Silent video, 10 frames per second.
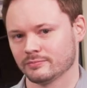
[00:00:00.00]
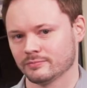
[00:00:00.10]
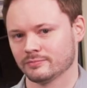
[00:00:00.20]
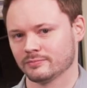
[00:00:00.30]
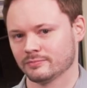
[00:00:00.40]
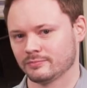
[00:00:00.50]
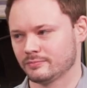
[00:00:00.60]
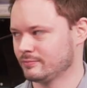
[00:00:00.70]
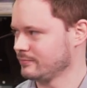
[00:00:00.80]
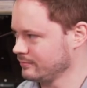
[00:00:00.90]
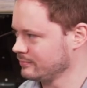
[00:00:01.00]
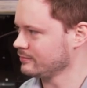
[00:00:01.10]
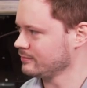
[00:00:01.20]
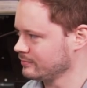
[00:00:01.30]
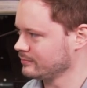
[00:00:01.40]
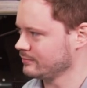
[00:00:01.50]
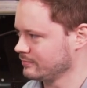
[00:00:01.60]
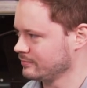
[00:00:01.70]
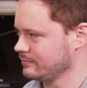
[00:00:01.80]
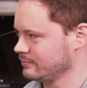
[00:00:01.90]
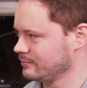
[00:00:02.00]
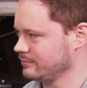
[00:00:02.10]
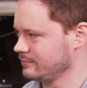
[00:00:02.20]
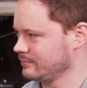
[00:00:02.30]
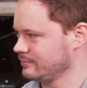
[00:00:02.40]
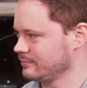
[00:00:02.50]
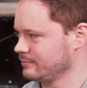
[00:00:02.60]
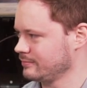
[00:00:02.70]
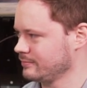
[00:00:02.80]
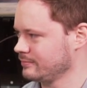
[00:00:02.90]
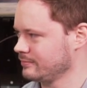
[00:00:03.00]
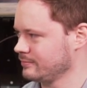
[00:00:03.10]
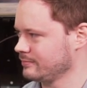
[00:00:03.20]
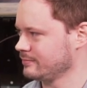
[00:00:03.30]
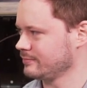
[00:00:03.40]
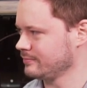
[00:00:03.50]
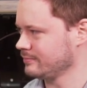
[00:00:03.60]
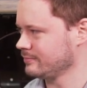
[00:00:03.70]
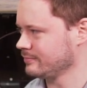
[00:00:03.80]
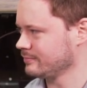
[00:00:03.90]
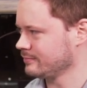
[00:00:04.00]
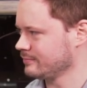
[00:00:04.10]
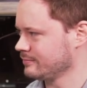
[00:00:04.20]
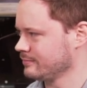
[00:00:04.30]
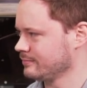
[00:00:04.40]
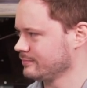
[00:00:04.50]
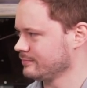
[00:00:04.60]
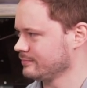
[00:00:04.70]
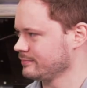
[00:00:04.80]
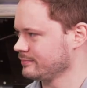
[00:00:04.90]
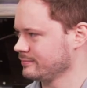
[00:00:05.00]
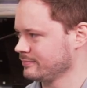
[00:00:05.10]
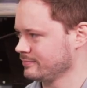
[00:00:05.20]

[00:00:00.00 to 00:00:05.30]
[no speech]